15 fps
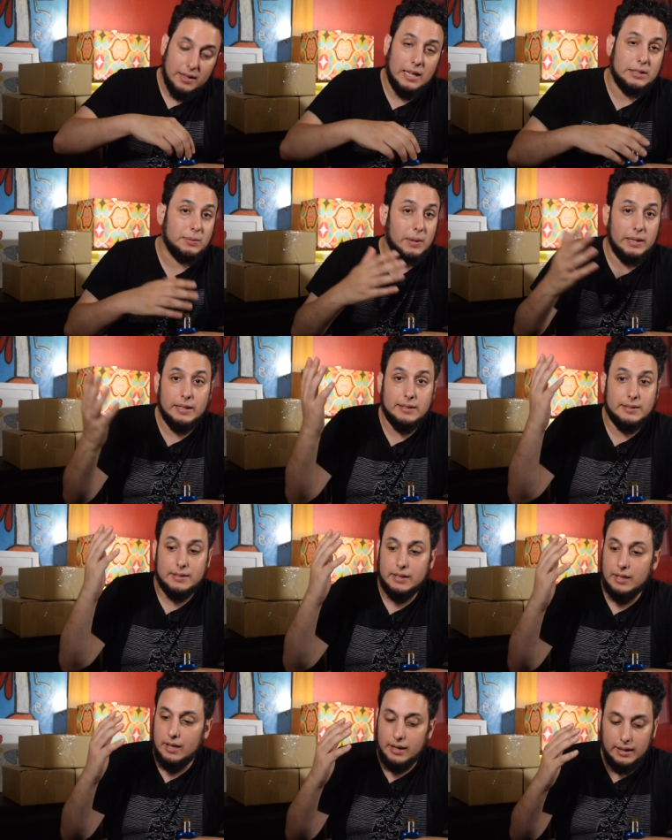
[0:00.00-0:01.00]
That's what I need to
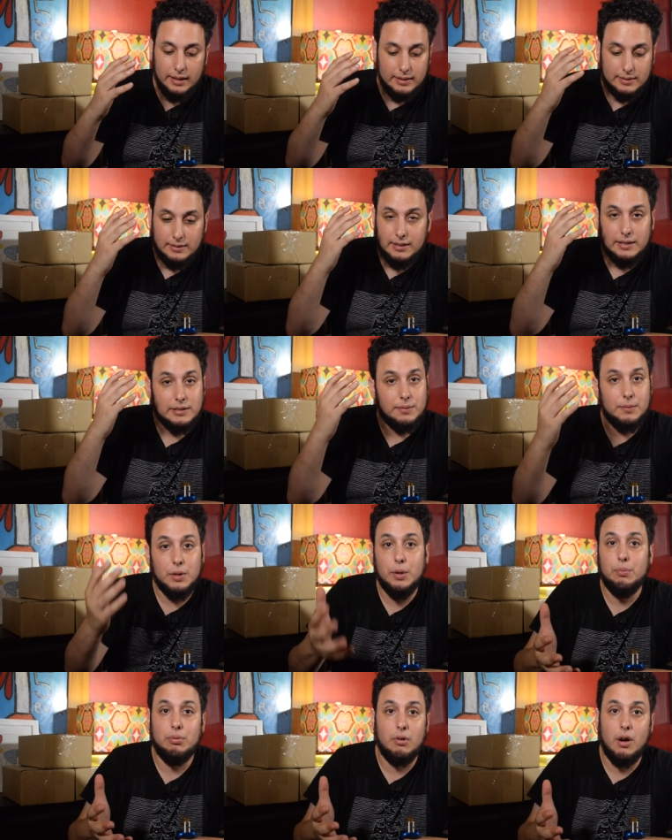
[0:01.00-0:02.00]
see. I need to see some
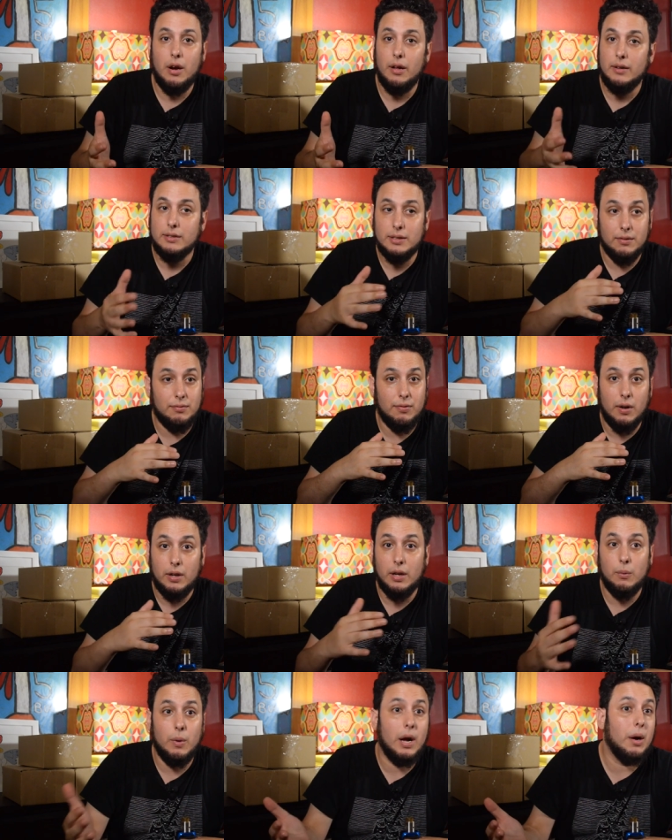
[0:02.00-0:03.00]
new products that
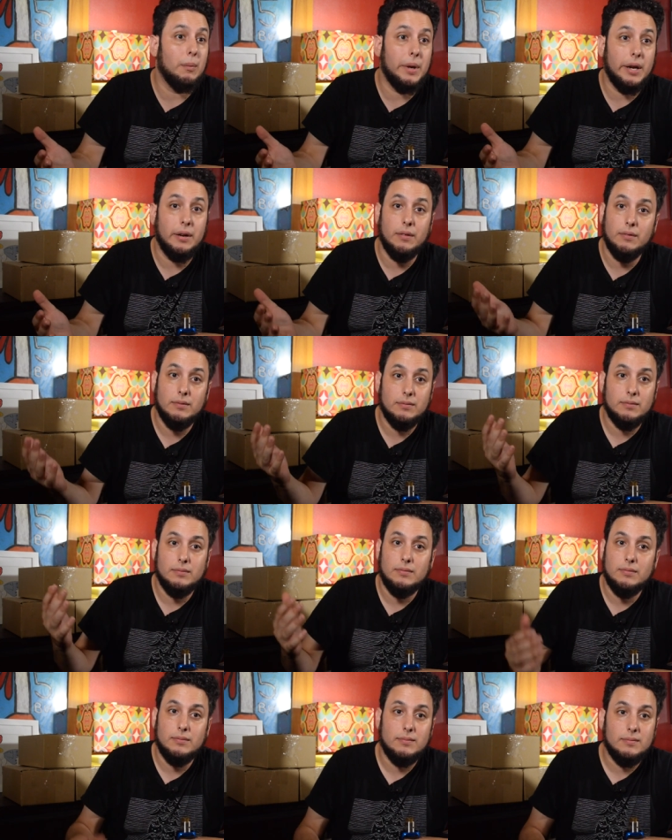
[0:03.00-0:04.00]
fucking wow me.
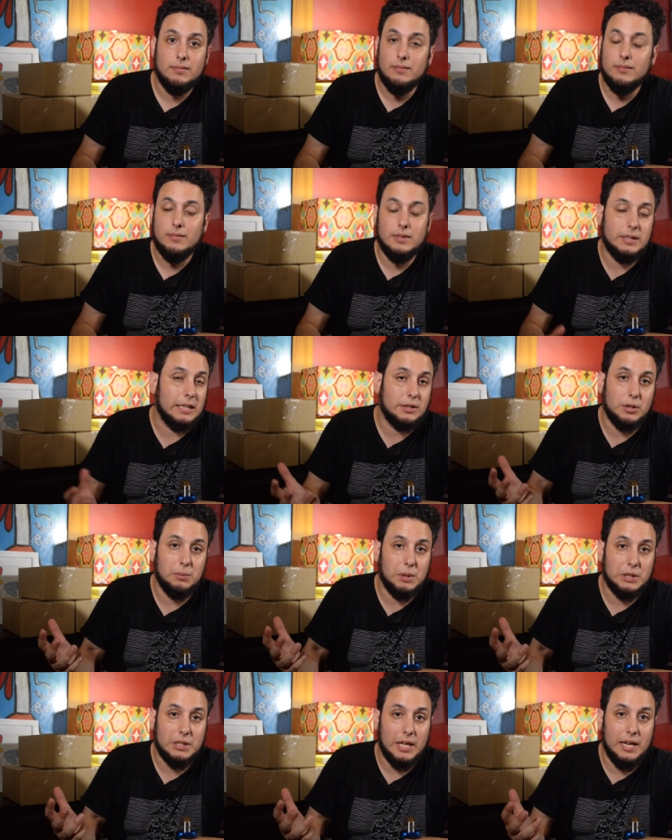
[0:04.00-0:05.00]
Is that so
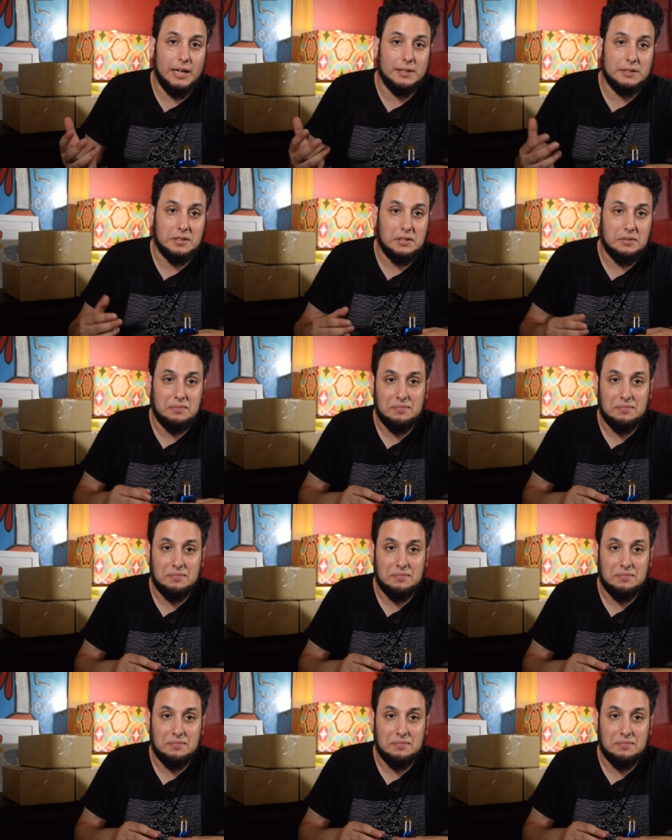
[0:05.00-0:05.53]
much to ask?